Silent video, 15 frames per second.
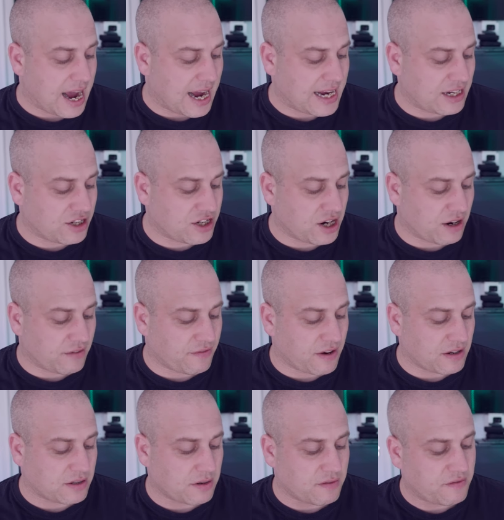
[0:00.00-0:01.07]
HDR
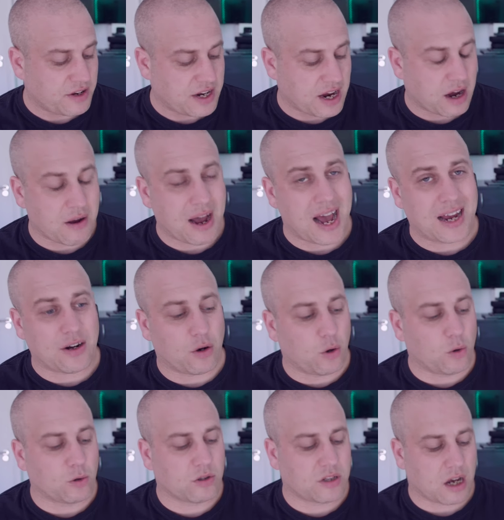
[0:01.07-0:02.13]
photo and video, and
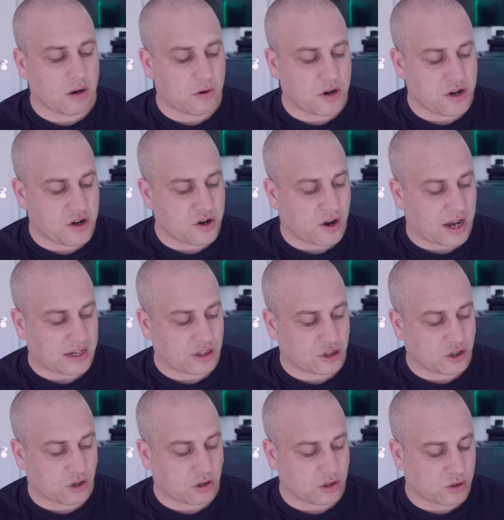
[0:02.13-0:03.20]
also night
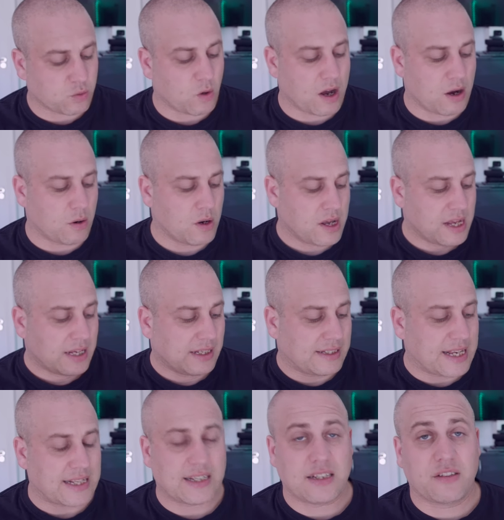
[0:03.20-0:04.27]
shot as well.
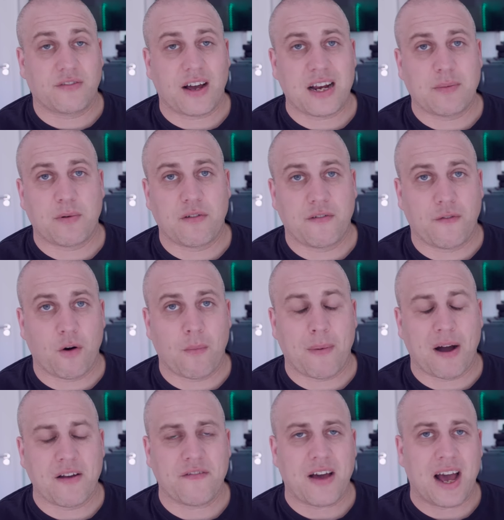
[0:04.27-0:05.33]
Says it's available for
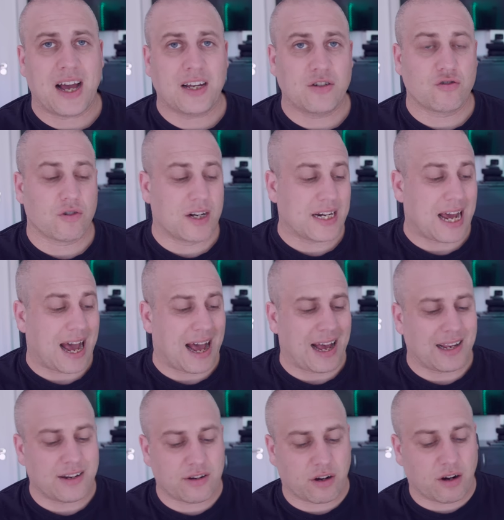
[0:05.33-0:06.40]
both Android
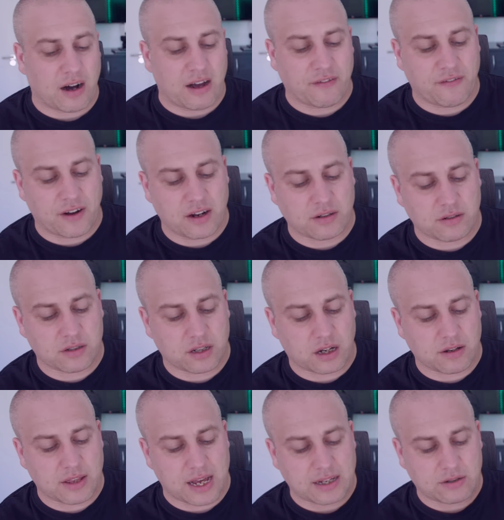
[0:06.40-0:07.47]
and iPhone,
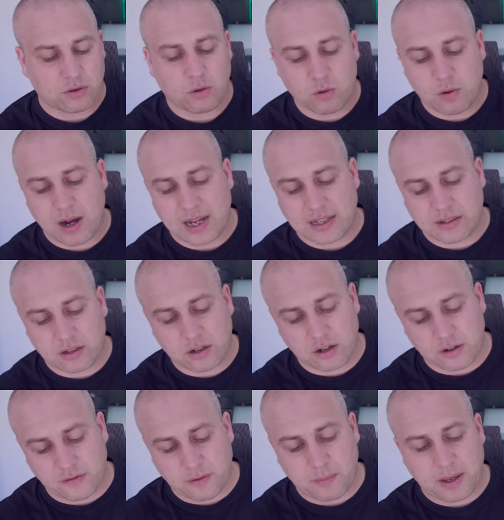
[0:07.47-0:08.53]
so that's always
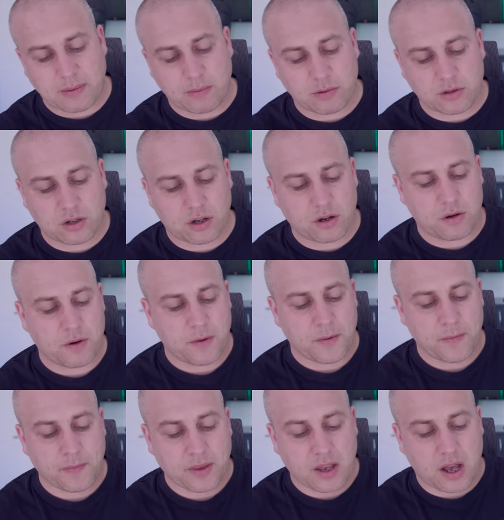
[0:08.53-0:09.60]
good for people to
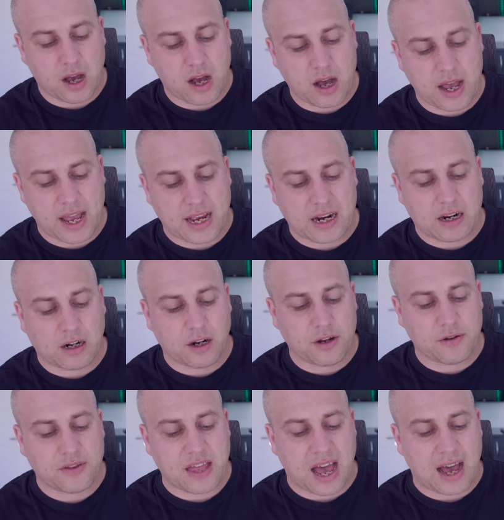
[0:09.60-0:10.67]

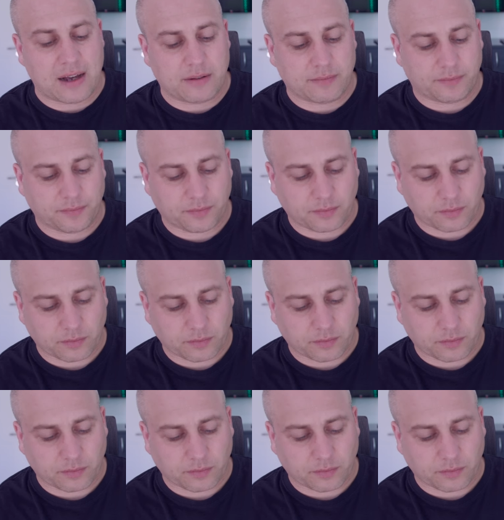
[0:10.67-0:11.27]
include that.